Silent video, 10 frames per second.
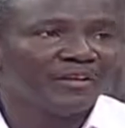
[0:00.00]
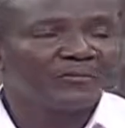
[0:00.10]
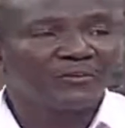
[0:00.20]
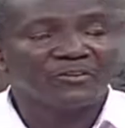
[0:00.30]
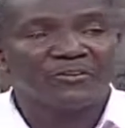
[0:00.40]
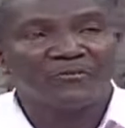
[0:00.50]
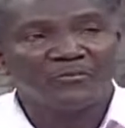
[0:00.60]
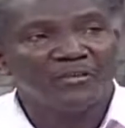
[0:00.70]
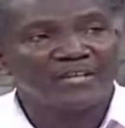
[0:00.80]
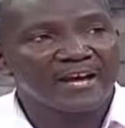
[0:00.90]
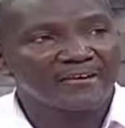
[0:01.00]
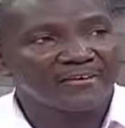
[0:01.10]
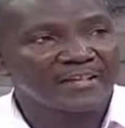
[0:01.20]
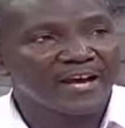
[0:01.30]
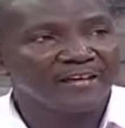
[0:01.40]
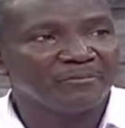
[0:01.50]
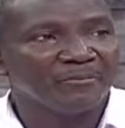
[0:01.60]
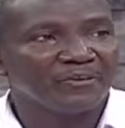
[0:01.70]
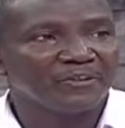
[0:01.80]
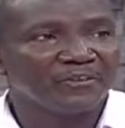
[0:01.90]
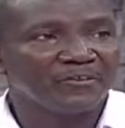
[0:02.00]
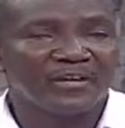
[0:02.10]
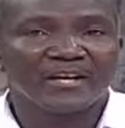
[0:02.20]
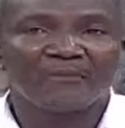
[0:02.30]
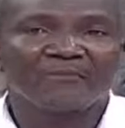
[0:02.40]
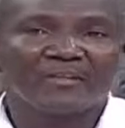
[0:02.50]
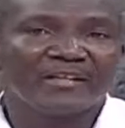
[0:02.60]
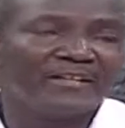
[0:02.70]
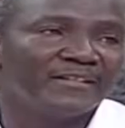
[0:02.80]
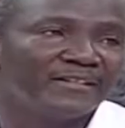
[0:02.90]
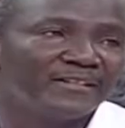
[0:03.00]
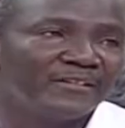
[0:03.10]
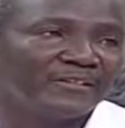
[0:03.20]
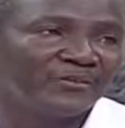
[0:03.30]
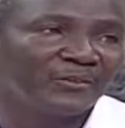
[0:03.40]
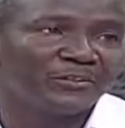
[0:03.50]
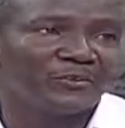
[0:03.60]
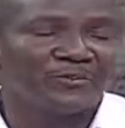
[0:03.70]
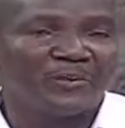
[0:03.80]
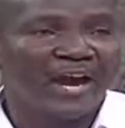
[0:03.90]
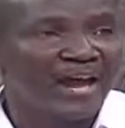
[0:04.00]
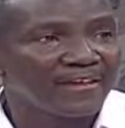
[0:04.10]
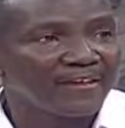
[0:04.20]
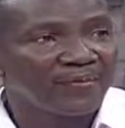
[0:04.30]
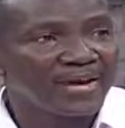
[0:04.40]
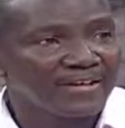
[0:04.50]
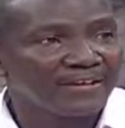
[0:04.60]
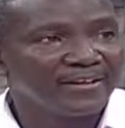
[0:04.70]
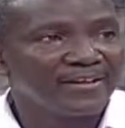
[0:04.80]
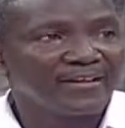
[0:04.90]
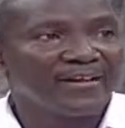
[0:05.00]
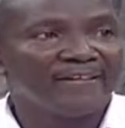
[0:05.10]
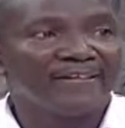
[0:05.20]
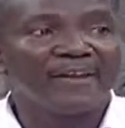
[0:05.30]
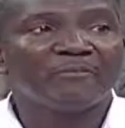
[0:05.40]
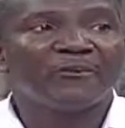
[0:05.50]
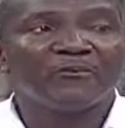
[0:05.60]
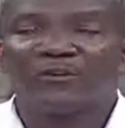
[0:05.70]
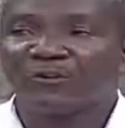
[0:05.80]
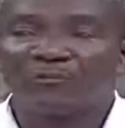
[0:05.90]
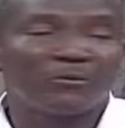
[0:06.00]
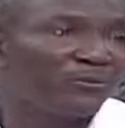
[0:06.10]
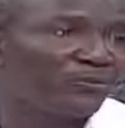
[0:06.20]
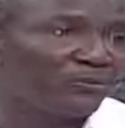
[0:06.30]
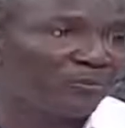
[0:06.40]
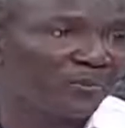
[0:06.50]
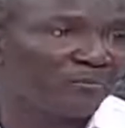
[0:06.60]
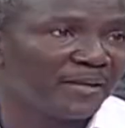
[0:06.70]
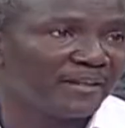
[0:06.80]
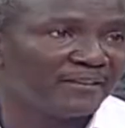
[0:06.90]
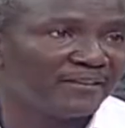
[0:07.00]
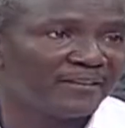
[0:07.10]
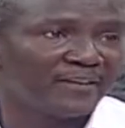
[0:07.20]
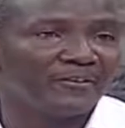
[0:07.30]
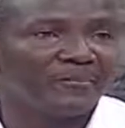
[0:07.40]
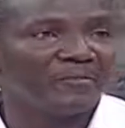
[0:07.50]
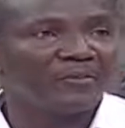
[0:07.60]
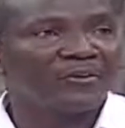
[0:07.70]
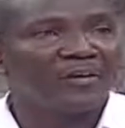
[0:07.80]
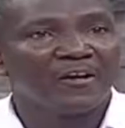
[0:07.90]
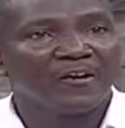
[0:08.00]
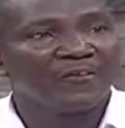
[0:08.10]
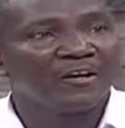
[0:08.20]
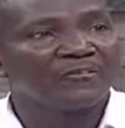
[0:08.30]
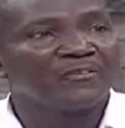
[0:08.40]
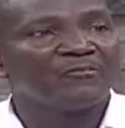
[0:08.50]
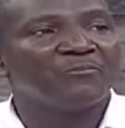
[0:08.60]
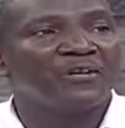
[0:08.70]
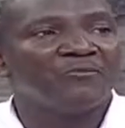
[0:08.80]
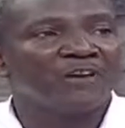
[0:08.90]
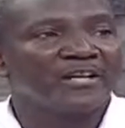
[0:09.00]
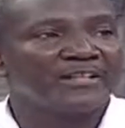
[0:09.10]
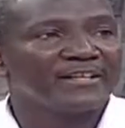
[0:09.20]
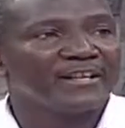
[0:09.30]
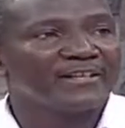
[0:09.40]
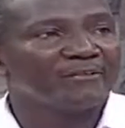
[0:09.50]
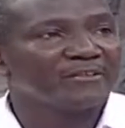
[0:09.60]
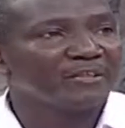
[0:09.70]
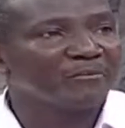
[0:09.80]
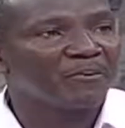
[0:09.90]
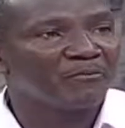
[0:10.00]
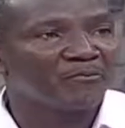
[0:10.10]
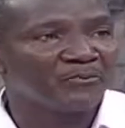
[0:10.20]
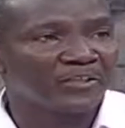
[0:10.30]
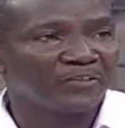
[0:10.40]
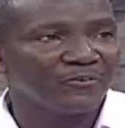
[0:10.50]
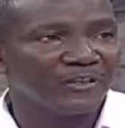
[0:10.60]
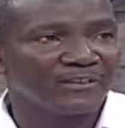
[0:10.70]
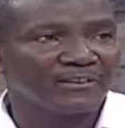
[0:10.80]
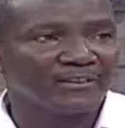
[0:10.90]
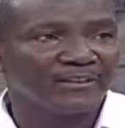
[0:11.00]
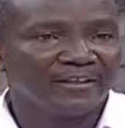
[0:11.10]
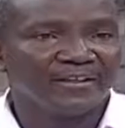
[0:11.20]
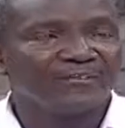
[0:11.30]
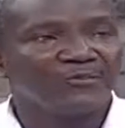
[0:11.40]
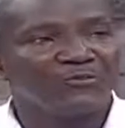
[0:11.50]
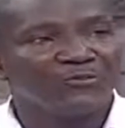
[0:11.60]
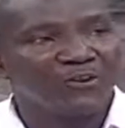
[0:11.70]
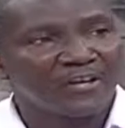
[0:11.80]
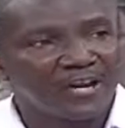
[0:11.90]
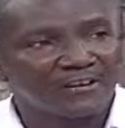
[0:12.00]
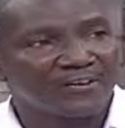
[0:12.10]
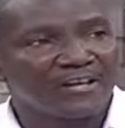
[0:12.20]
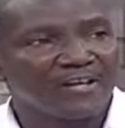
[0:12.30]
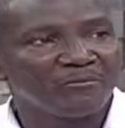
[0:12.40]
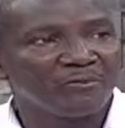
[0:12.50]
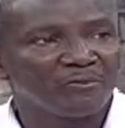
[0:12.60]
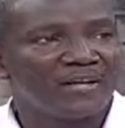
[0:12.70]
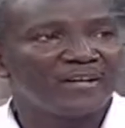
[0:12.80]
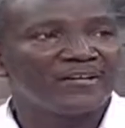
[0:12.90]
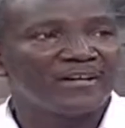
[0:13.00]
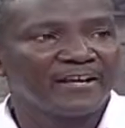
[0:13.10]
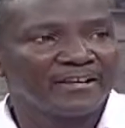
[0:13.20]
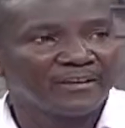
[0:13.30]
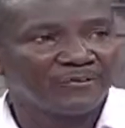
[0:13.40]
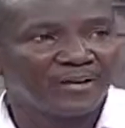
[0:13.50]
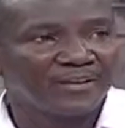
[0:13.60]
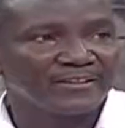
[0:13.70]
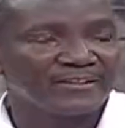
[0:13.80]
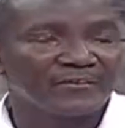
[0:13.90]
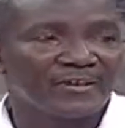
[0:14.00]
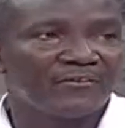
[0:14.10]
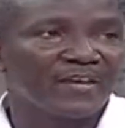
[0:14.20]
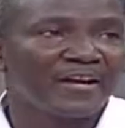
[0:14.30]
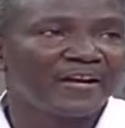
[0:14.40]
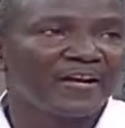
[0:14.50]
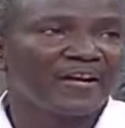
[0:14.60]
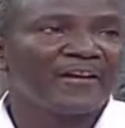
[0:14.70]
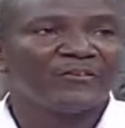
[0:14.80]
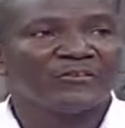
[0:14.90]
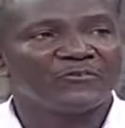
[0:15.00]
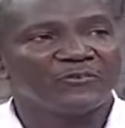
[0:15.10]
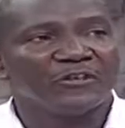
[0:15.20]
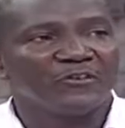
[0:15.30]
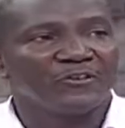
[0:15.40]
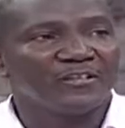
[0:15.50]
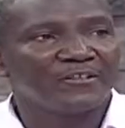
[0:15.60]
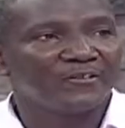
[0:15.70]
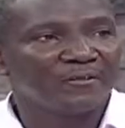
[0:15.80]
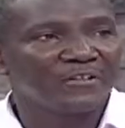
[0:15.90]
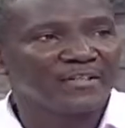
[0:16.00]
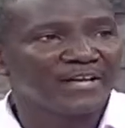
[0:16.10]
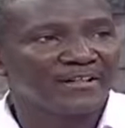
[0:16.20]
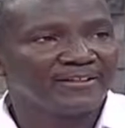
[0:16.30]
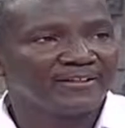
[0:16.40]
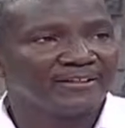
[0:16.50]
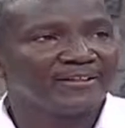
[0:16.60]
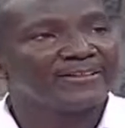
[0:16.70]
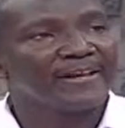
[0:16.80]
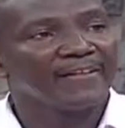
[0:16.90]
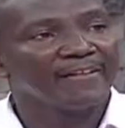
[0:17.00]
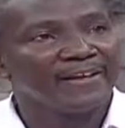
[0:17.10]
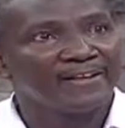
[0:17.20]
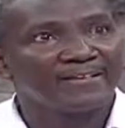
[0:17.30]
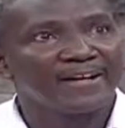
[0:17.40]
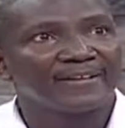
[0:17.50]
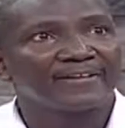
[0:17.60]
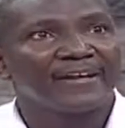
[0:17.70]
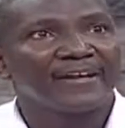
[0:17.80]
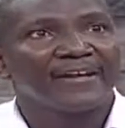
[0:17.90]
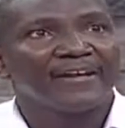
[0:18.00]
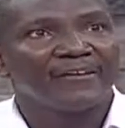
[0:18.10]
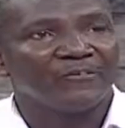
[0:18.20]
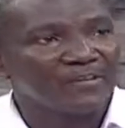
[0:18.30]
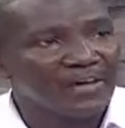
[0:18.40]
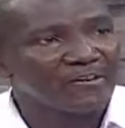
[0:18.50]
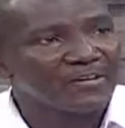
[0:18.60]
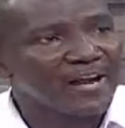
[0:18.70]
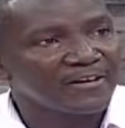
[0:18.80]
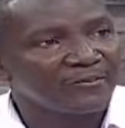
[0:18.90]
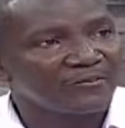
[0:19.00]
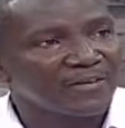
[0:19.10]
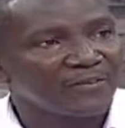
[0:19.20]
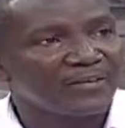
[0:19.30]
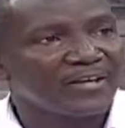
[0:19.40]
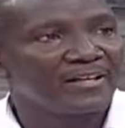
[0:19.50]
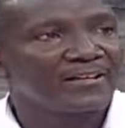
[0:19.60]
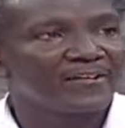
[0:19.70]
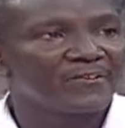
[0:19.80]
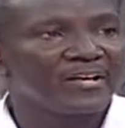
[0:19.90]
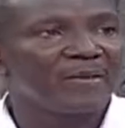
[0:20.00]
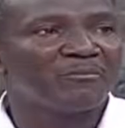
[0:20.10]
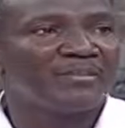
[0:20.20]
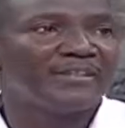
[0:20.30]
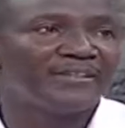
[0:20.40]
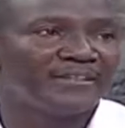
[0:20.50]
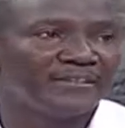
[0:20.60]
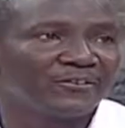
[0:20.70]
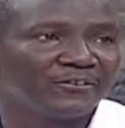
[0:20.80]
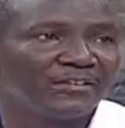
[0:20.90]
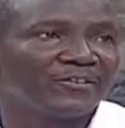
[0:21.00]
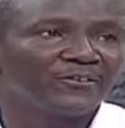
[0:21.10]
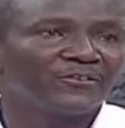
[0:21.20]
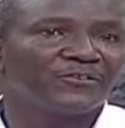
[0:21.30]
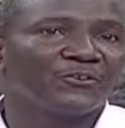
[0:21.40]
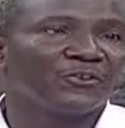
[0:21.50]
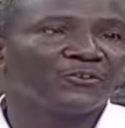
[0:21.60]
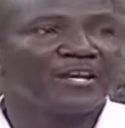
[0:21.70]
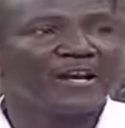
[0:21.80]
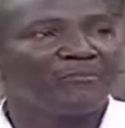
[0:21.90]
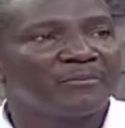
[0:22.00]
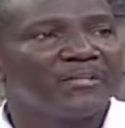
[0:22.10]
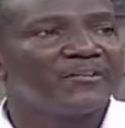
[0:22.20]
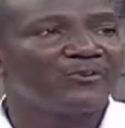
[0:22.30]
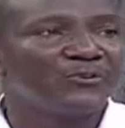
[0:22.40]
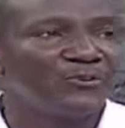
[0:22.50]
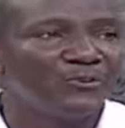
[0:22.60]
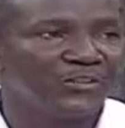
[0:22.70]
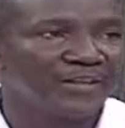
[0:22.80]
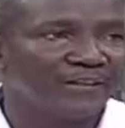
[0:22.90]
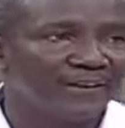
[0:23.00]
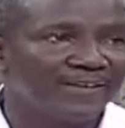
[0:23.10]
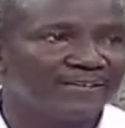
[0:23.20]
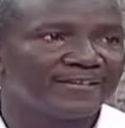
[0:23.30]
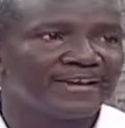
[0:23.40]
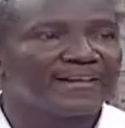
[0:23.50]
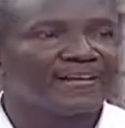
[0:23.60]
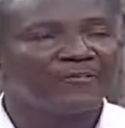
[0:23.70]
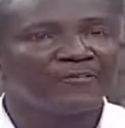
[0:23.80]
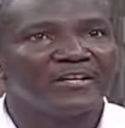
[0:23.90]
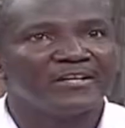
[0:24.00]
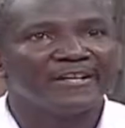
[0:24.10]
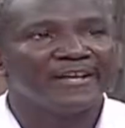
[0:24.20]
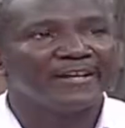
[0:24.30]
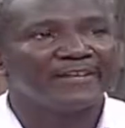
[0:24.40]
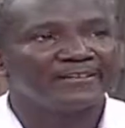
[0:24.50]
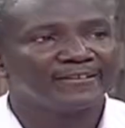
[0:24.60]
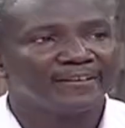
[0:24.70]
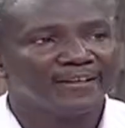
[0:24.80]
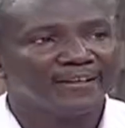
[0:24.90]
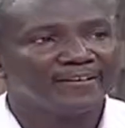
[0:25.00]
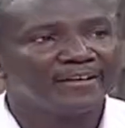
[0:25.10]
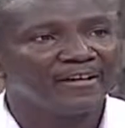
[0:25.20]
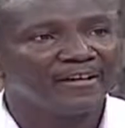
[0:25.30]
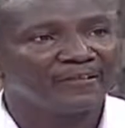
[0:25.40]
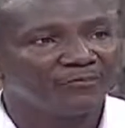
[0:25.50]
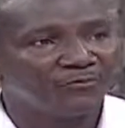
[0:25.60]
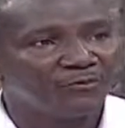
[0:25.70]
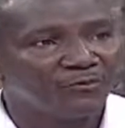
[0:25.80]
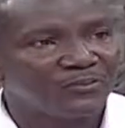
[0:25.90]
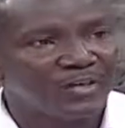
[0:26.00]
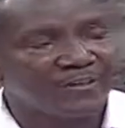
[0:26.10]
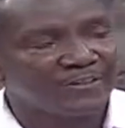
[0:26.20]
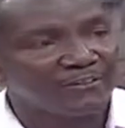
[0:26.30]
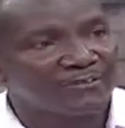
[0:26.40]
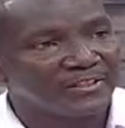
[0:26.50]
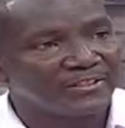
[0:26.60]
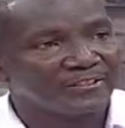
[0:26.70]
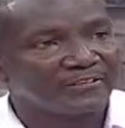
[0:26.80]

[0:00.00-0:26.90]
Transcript: Because if you mishandle the animal, you end up in situations where either one, the animal will not produce optimally. And remember, one of the big 4 agenda items is about food security. So if you do not handle the animal well and look at its welfare, your food security will be challenged. The second thing is that if they are not handled very well, you end up with disease conditions, or you end up introducing things that would negate the food safety.